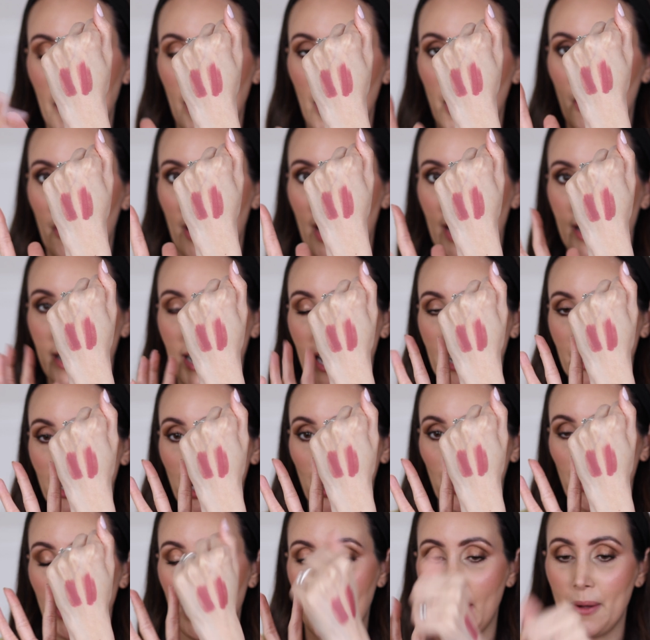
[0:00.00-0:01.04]
all right? I
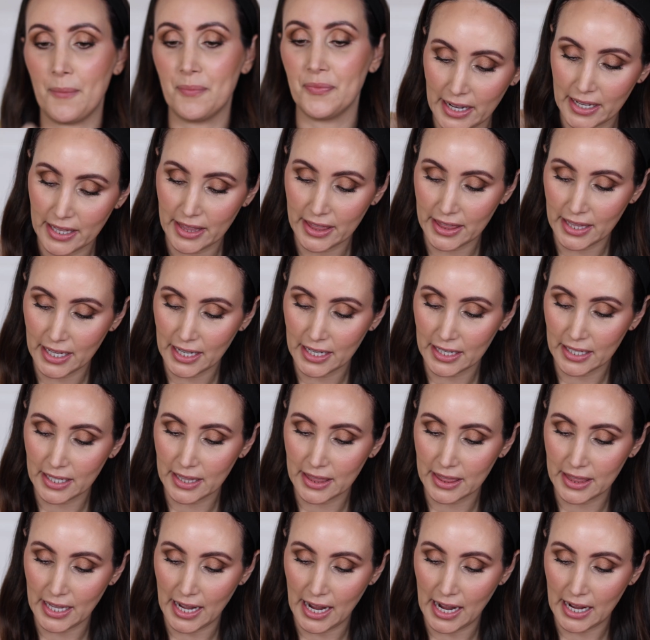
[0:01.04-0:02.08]
know that. I
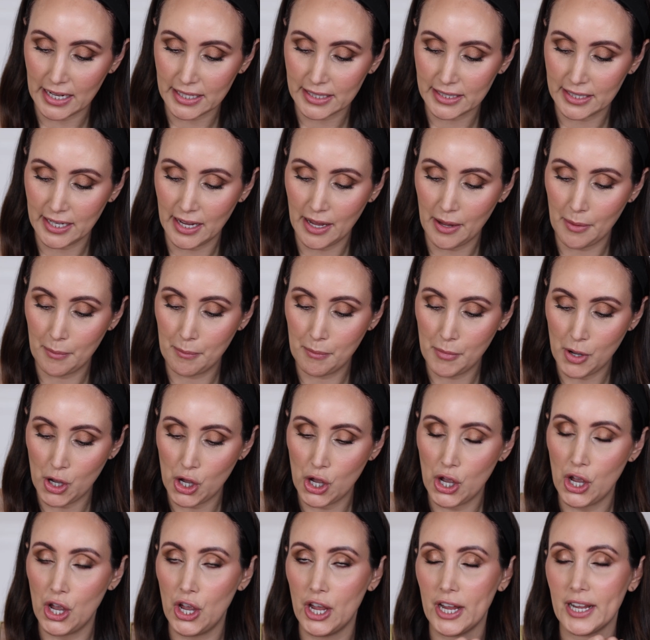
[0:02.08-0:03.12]
think that
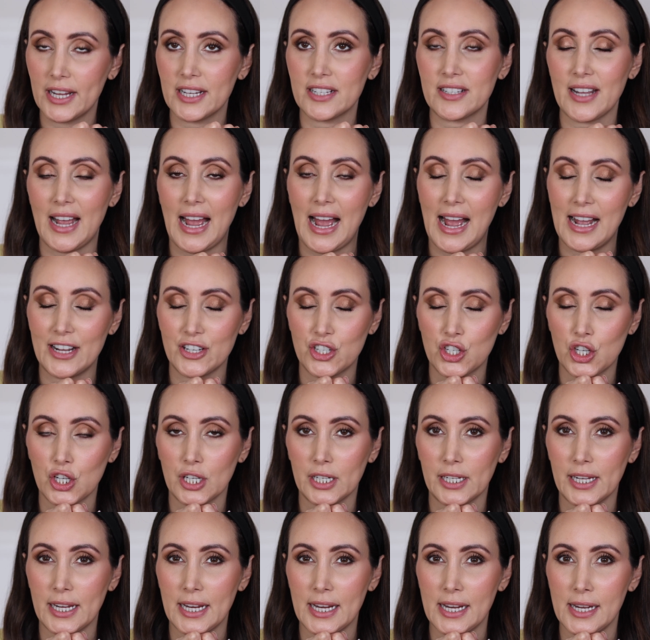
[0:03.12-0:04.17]
Myrrh is
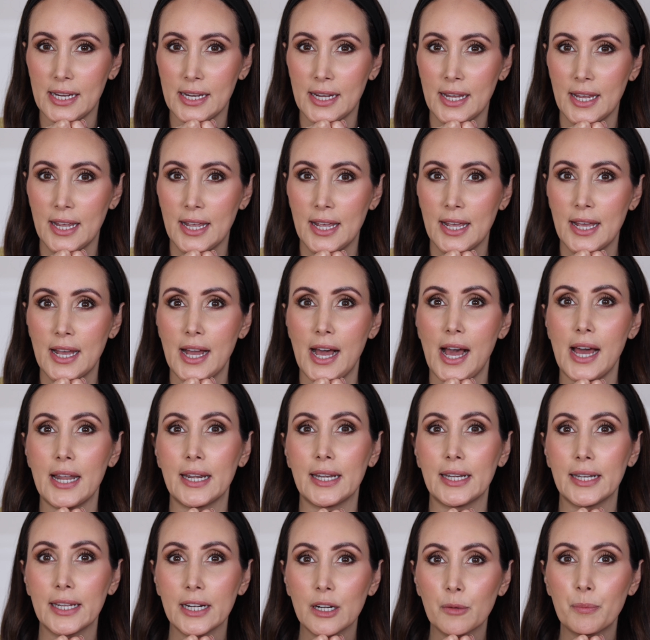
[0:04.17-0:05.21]
actually a
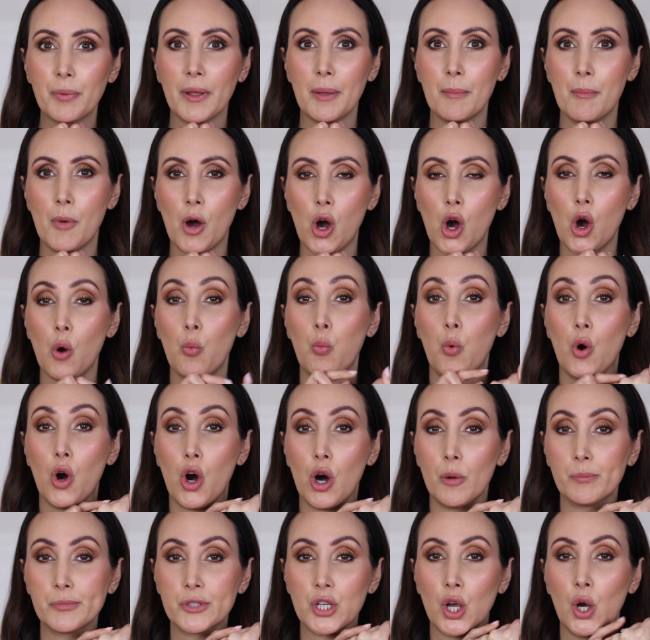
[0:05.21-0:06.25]
little bit more
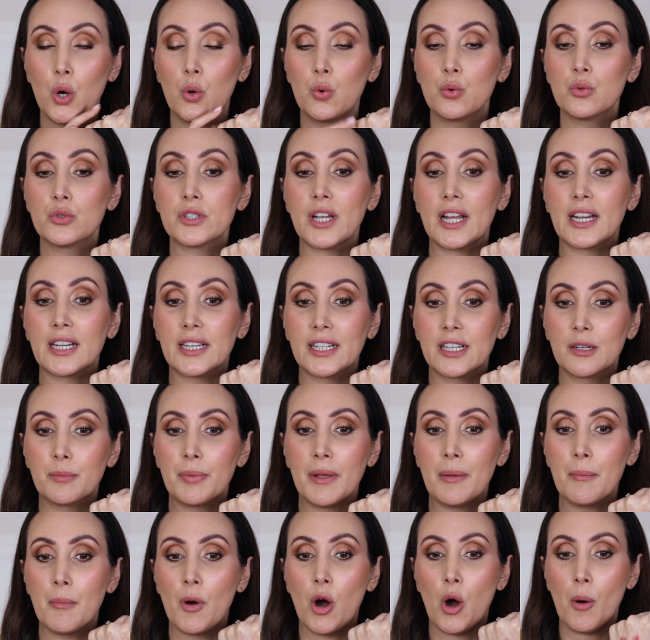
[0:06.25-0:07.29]
warm-toned, a little
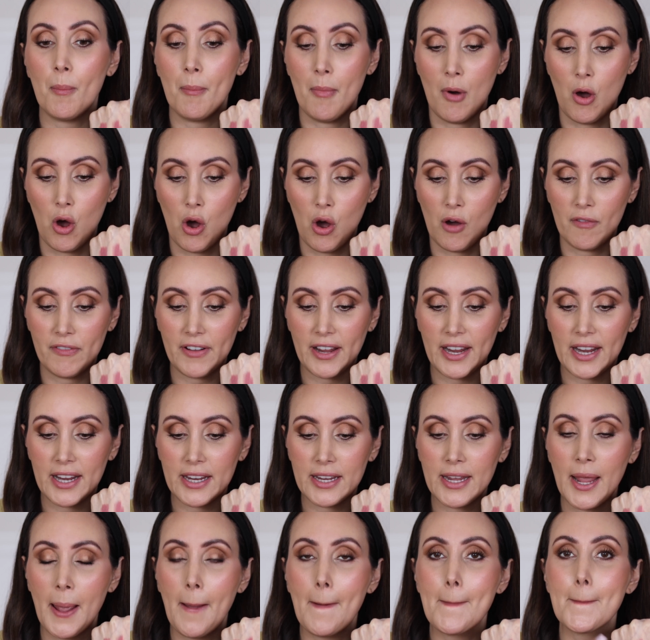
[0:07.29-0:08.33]
bit more
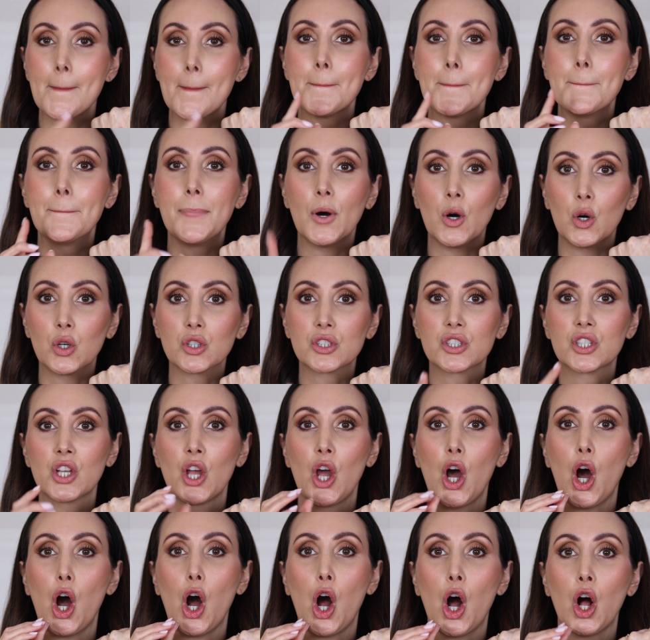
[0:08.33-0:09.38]
mauvey, but
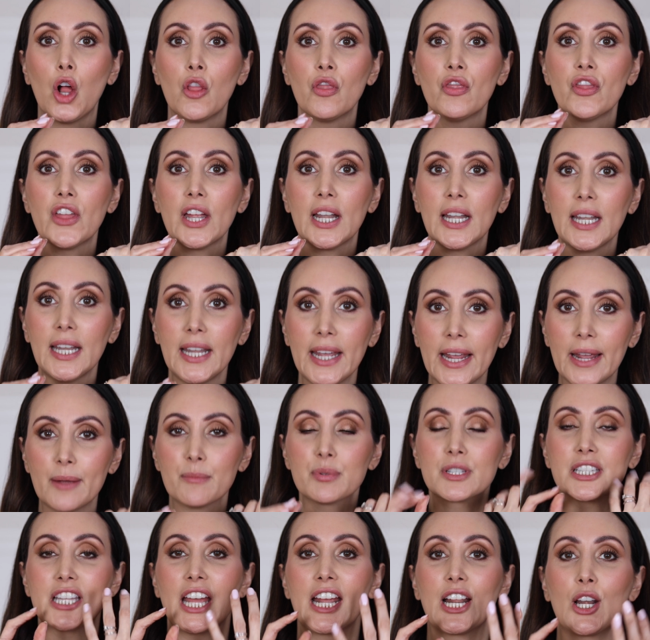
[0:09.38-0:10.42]
on the
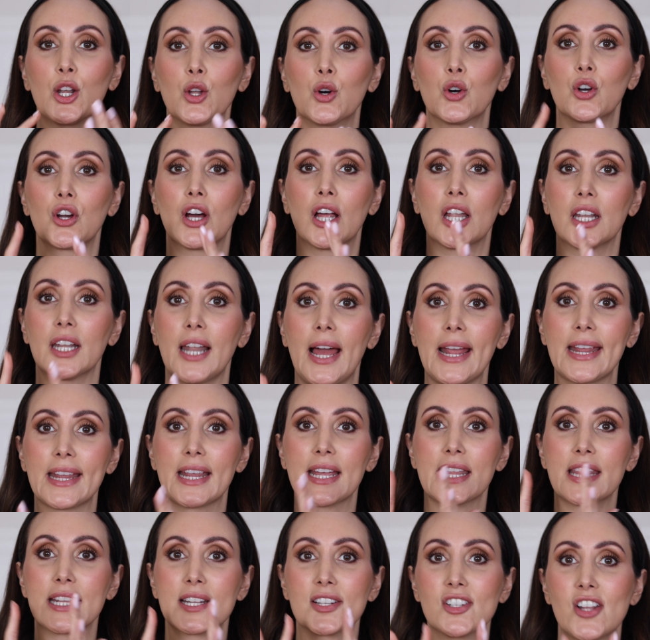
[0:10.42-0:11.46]
lips, they look
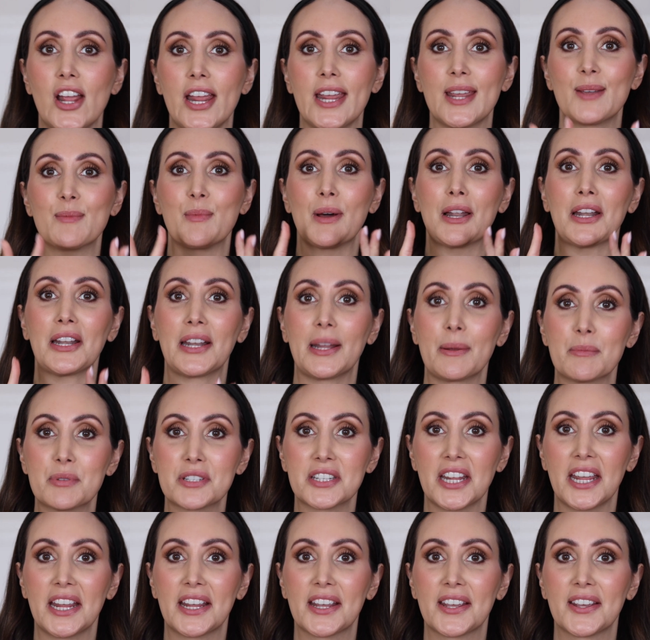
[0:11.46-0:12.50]
like the same
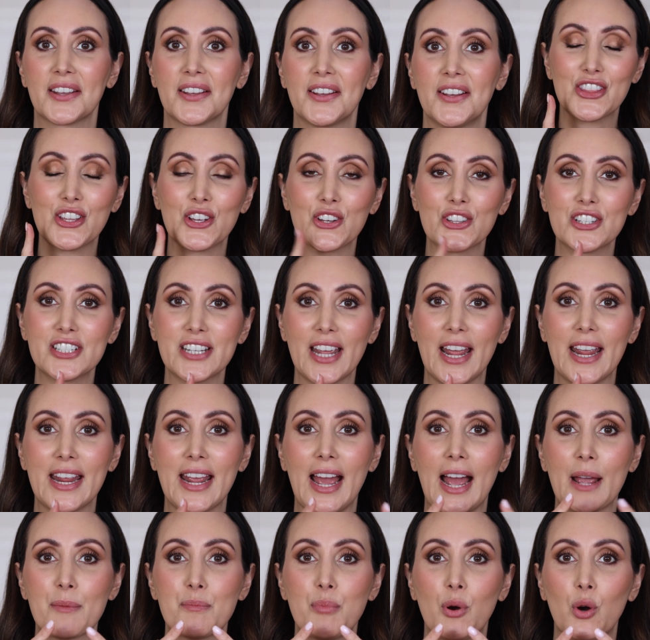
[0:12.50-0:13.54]
lipstick. The other day,
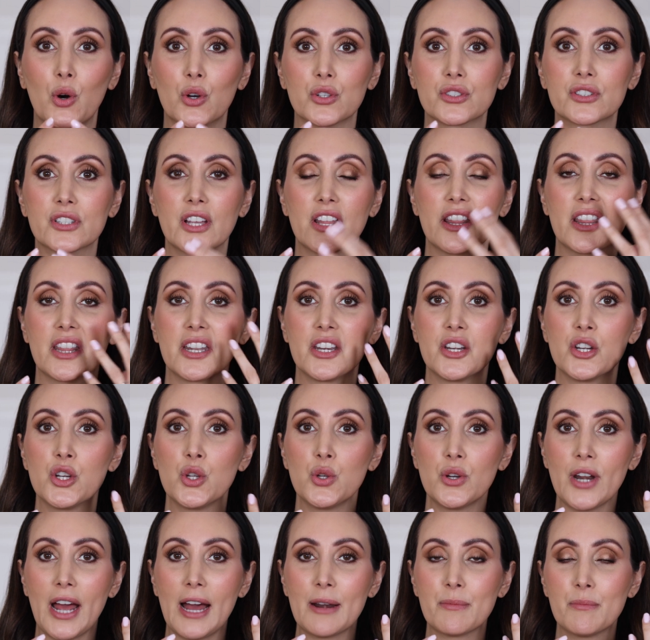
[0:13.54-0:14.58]
I put
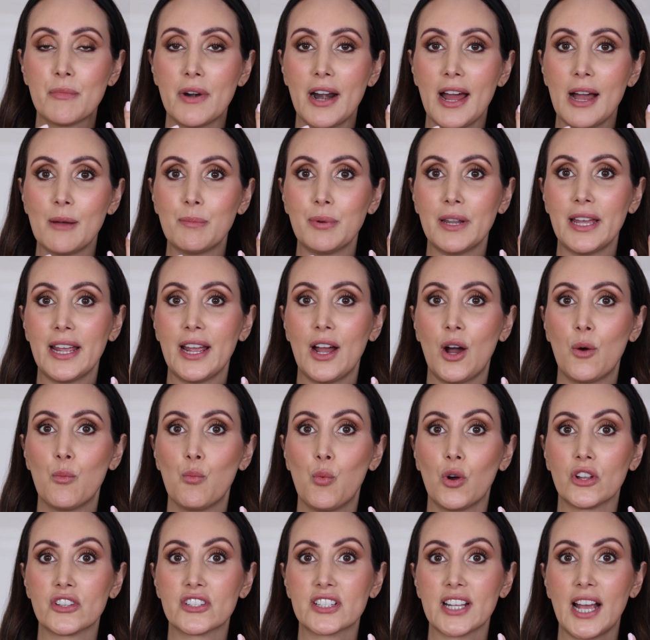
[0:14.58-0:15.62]
Nude Admirable on
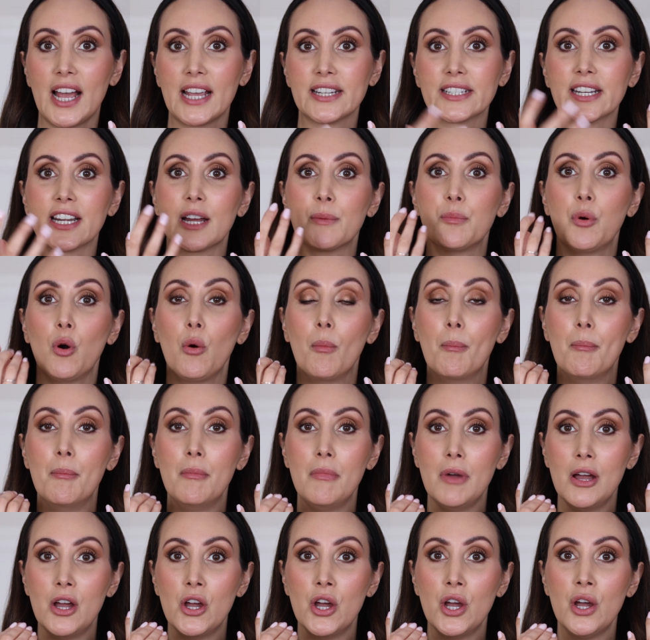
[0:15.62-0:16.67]
one side and I put
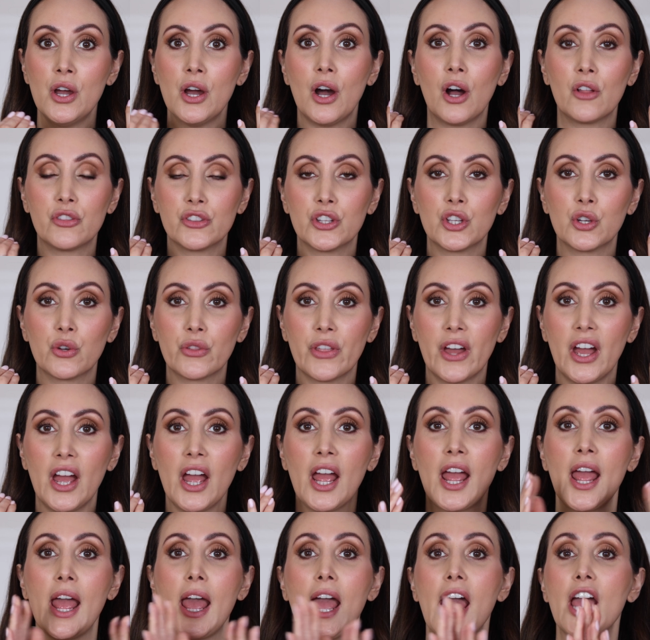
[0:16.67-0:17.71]
Myrrh on the other.